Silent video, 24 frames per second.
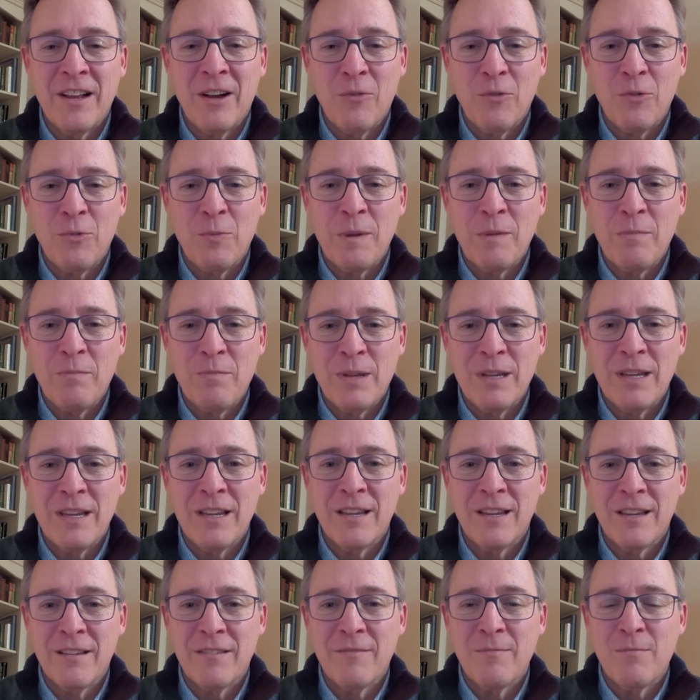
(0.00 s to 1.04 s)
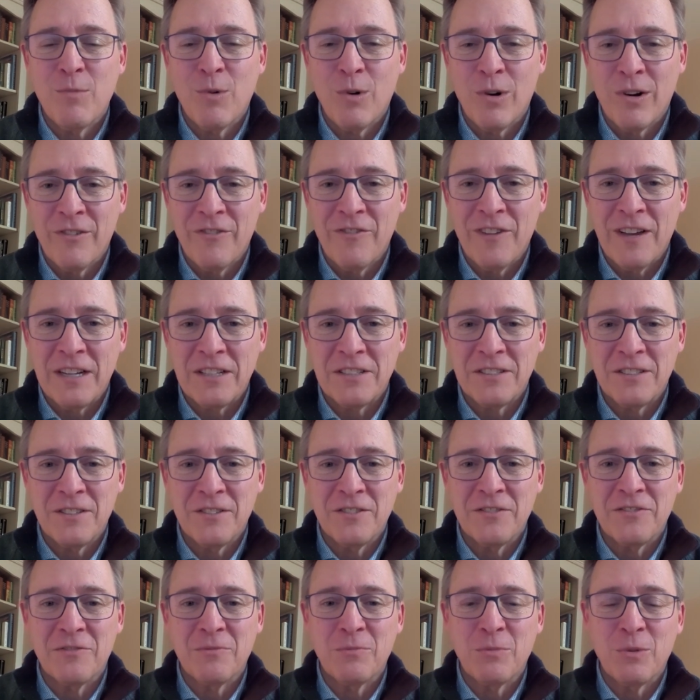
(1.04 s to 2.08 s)
helps you be more
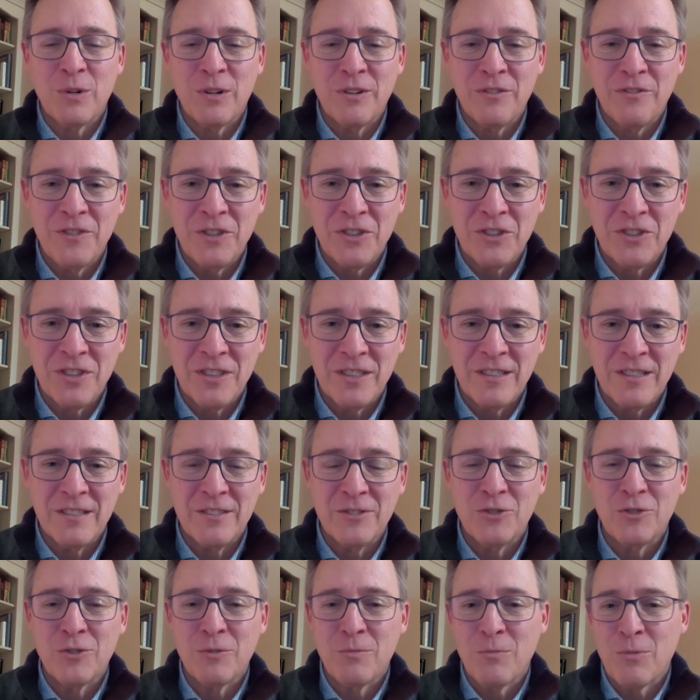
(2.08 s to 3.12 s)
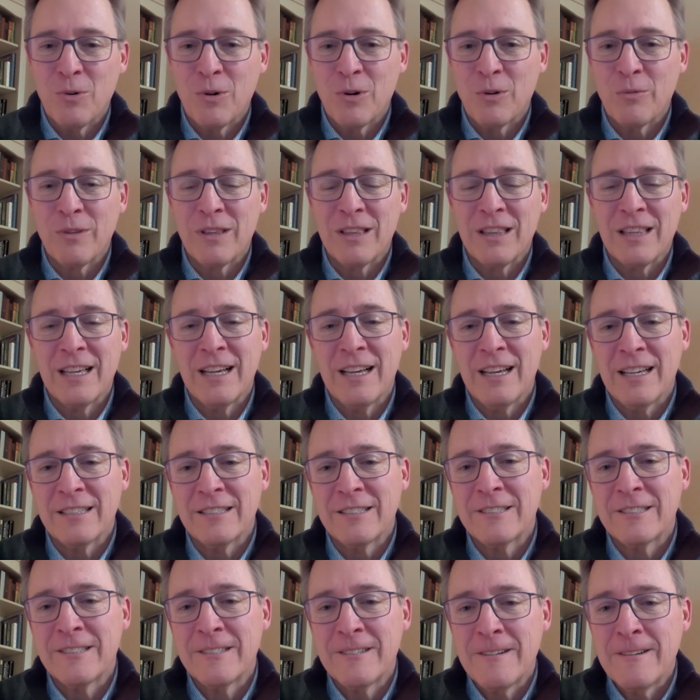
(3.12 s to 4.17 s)
effective, more efficient, do more with
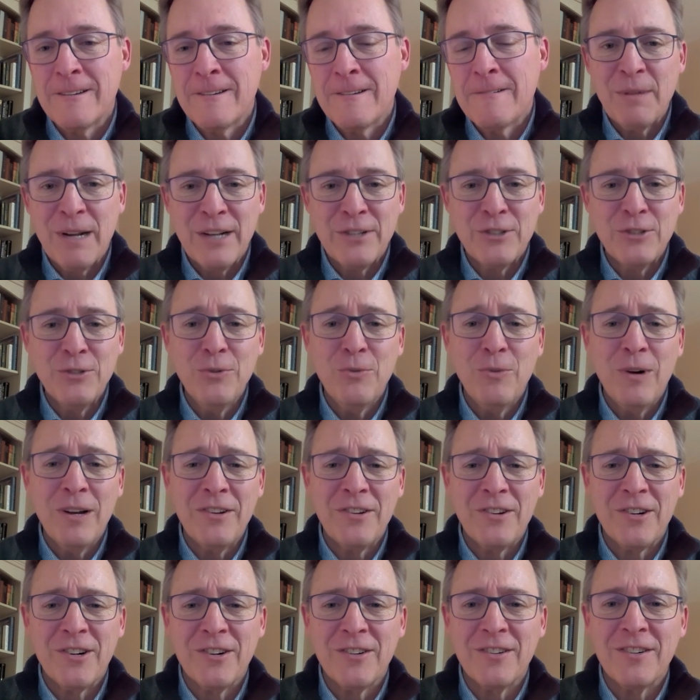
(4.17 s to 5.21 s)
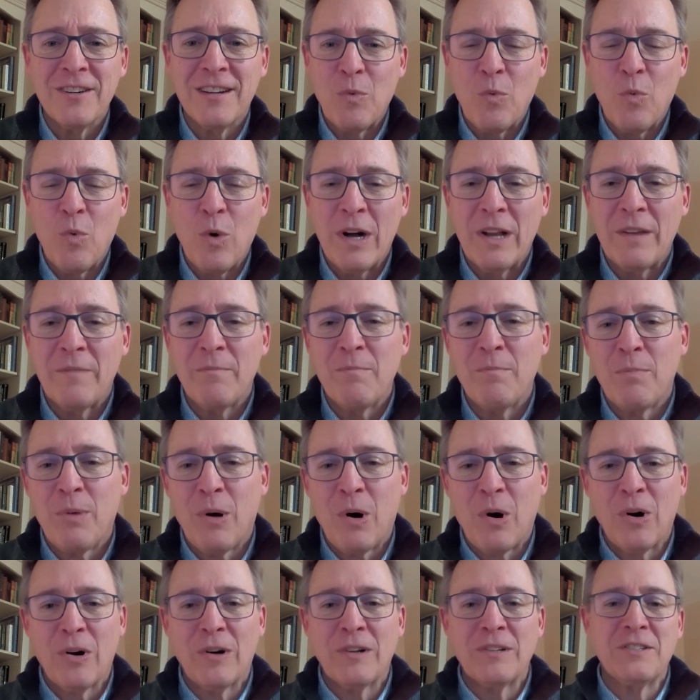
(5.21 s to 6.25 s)
less. But I do wonder what
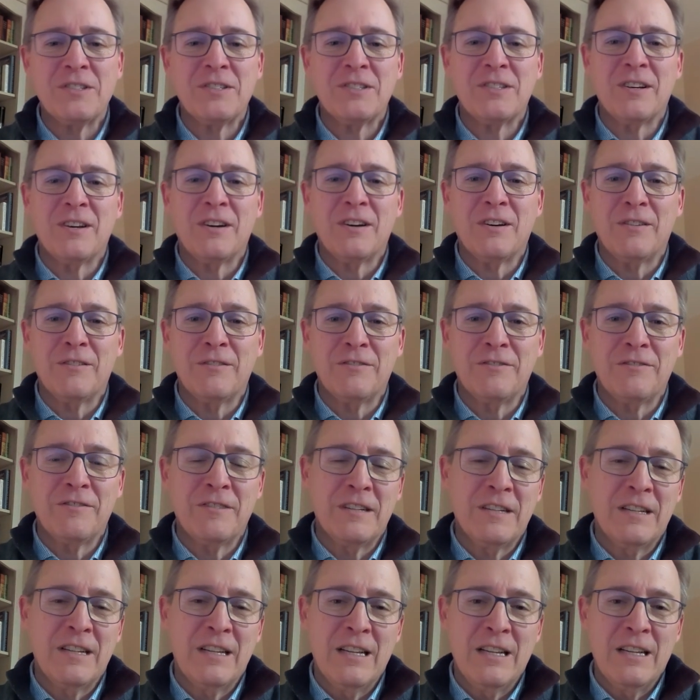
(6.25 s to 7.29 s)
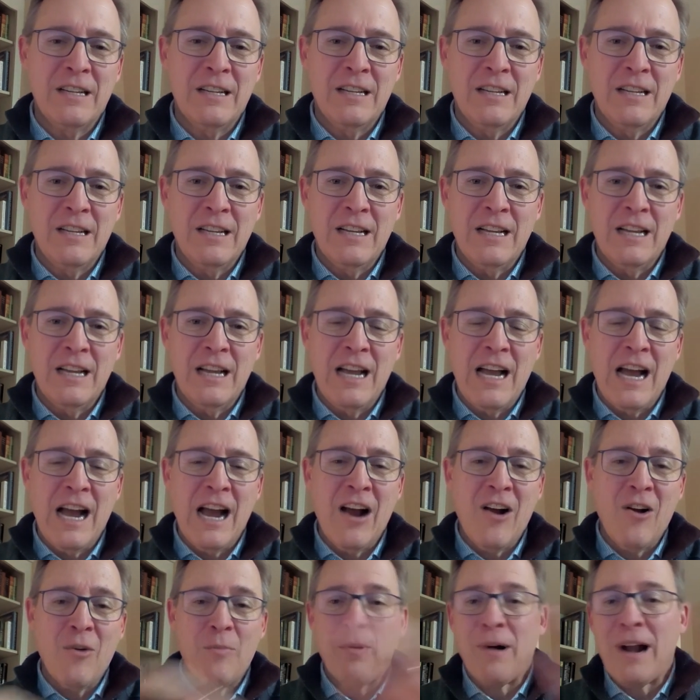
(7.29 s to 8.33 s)
parts of
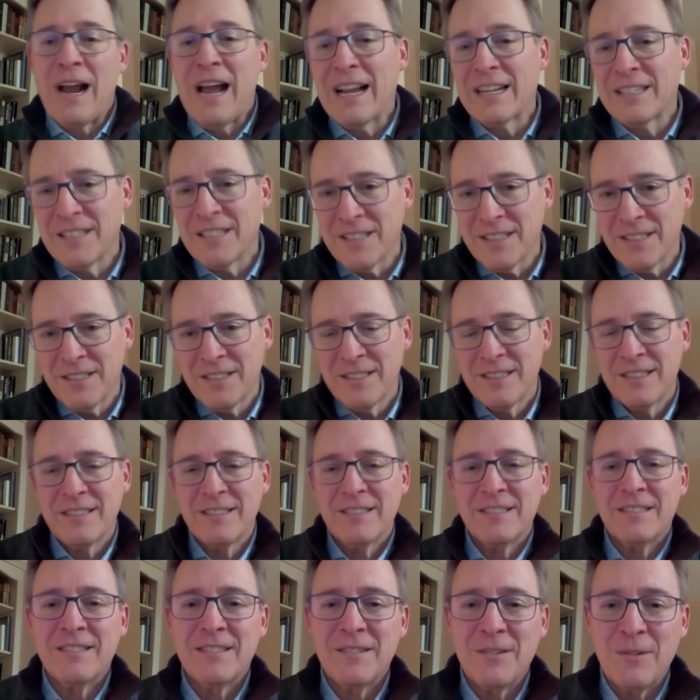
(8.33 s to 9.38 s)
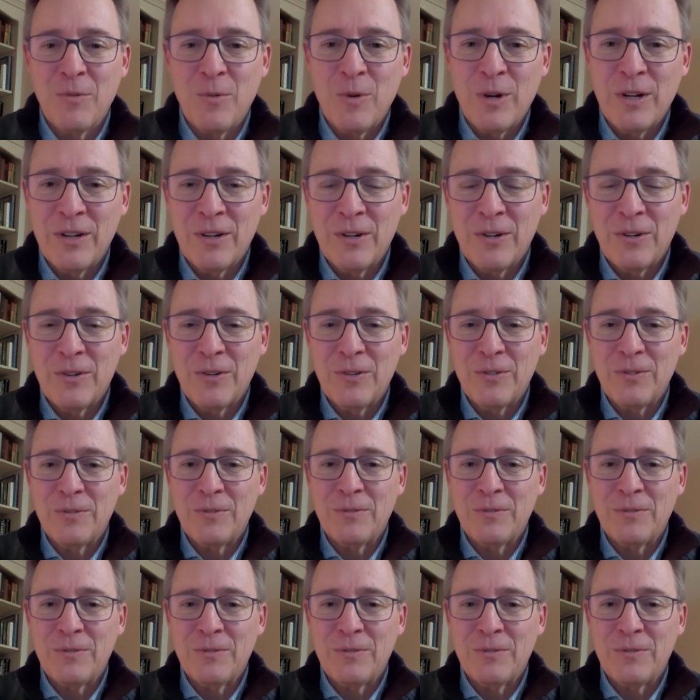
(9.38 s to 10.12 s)
our practice will